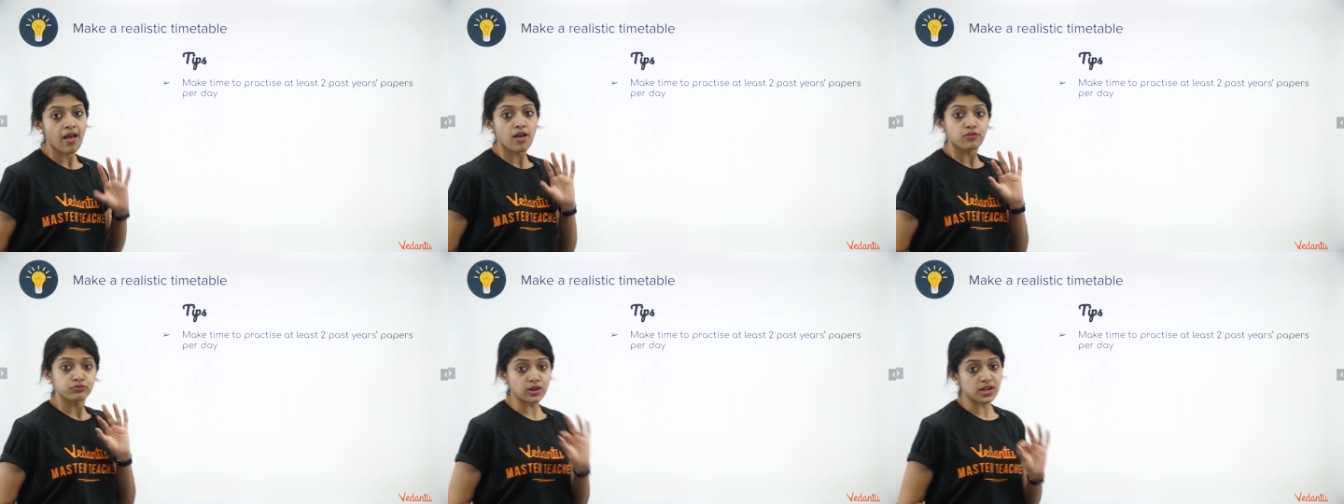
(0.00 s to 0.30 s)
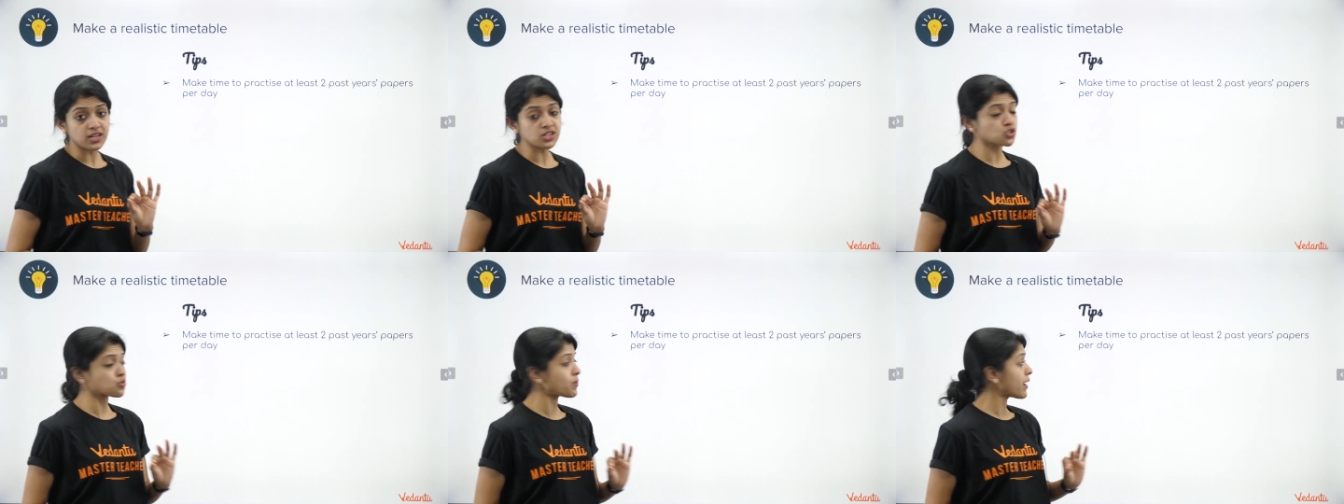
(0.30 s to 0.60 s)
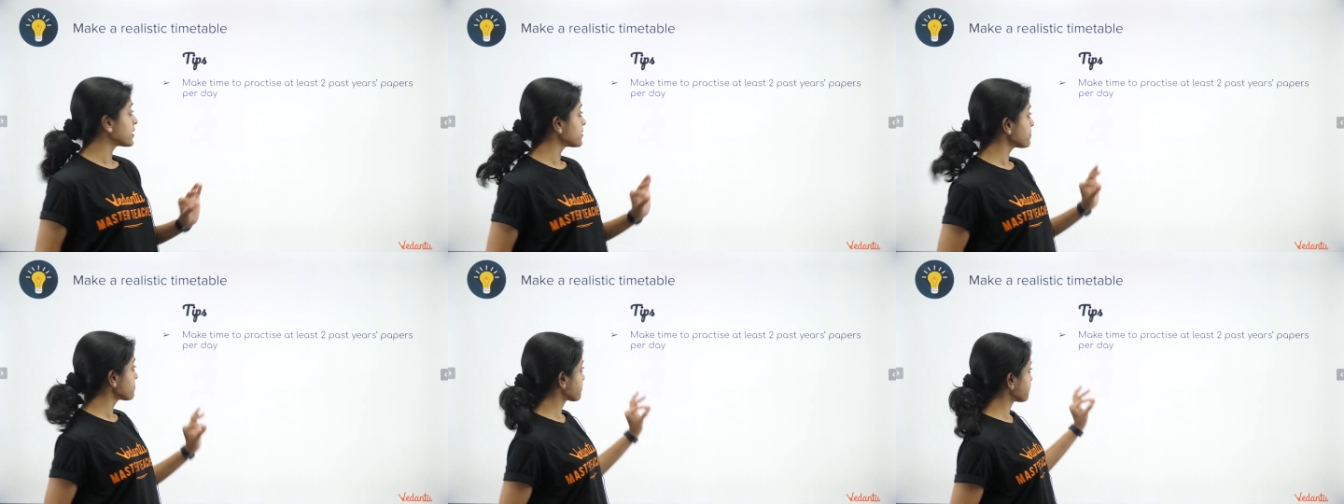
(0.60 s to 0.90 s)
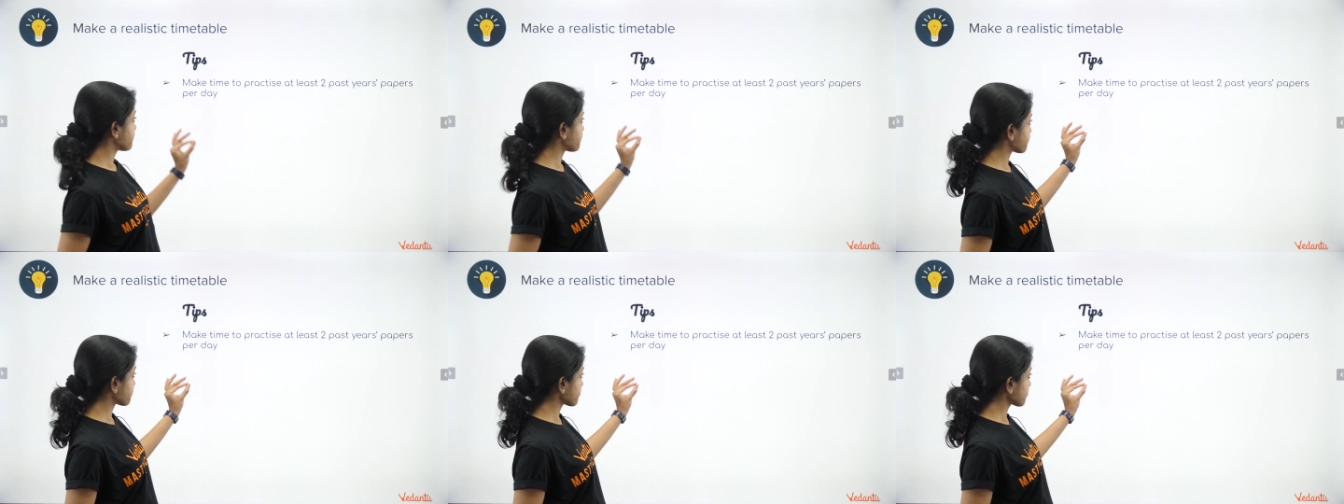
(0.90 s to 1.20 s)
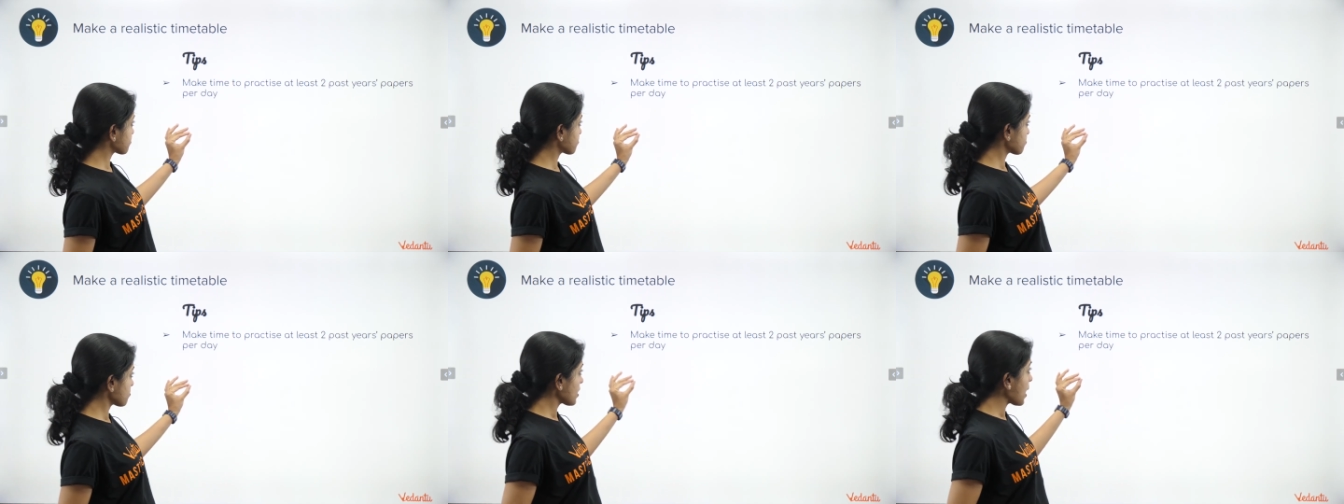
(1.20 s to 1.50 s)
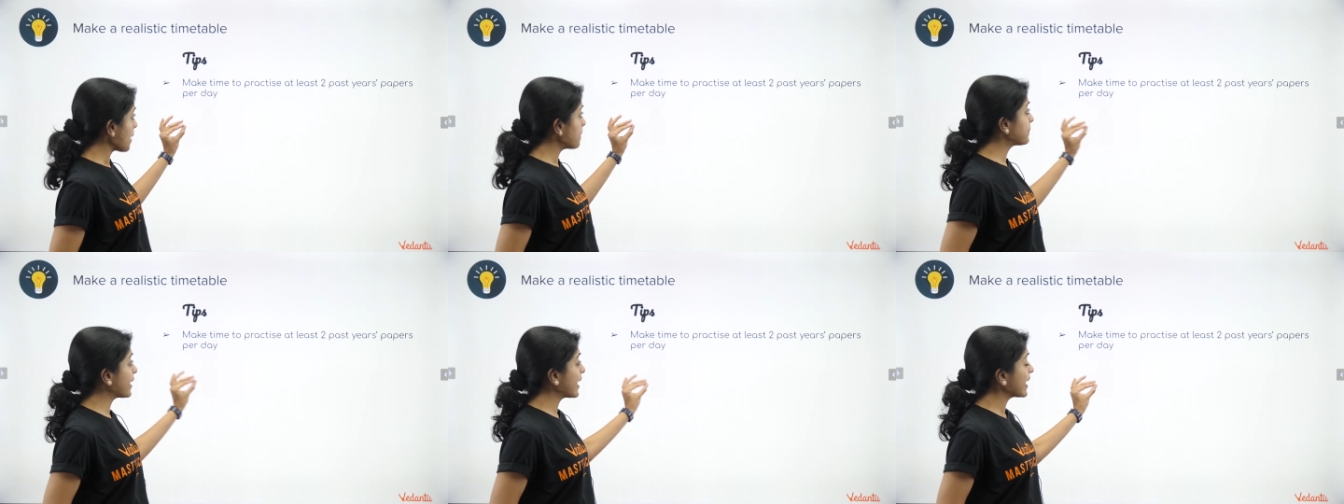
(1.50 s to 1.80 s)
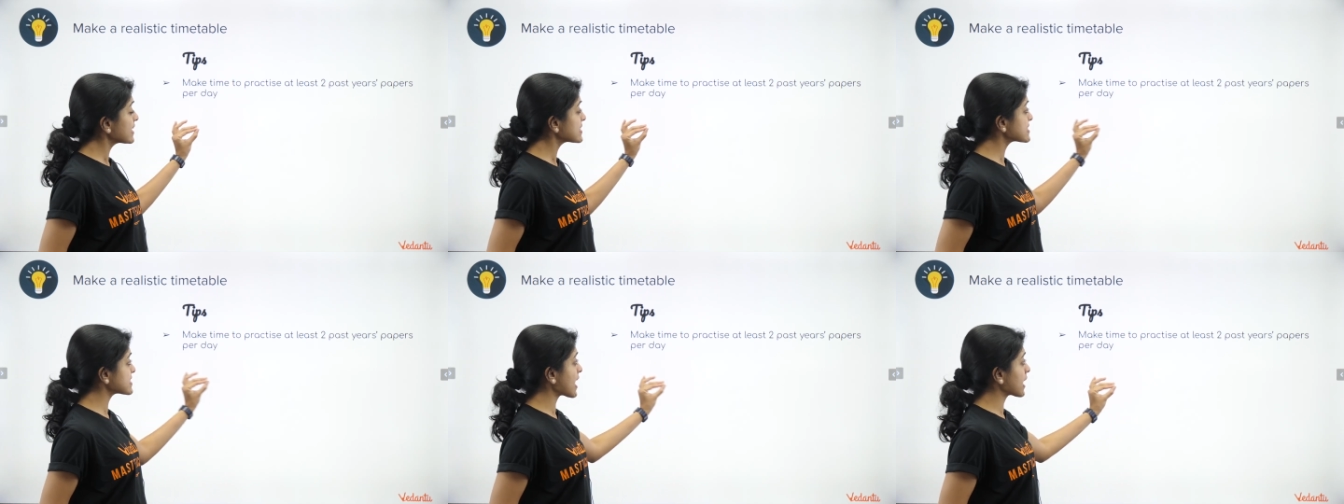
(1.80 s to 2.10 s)
First one,
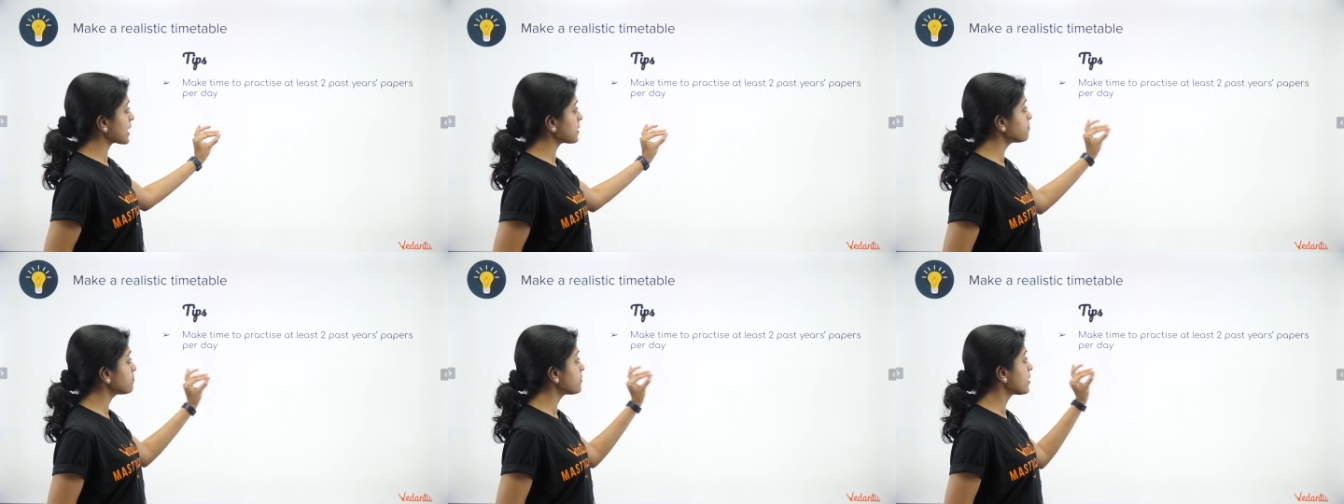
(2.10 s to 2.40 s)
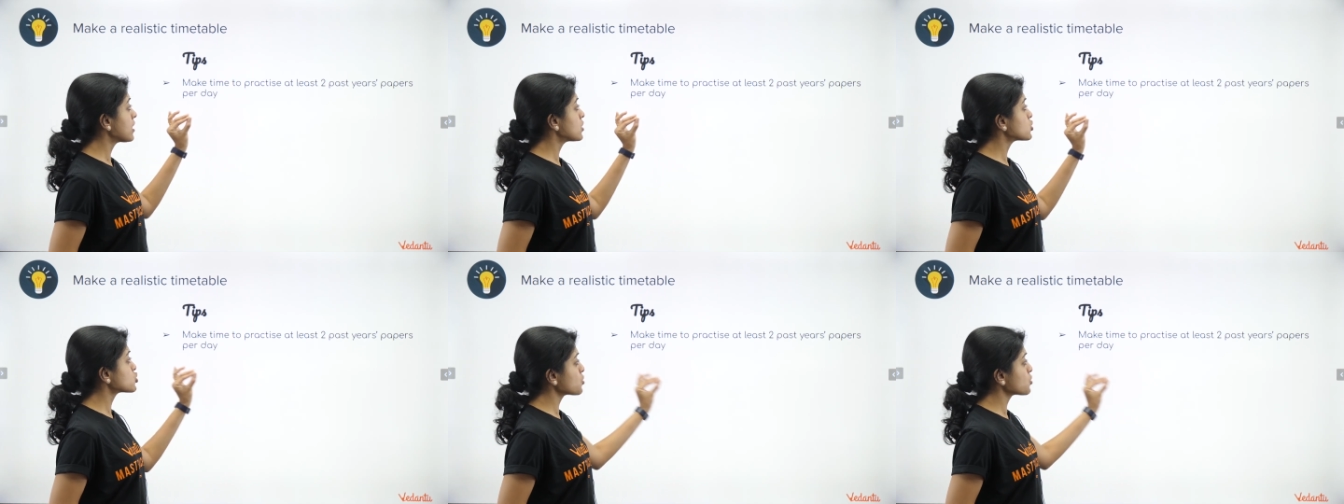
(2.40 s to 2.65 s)
make time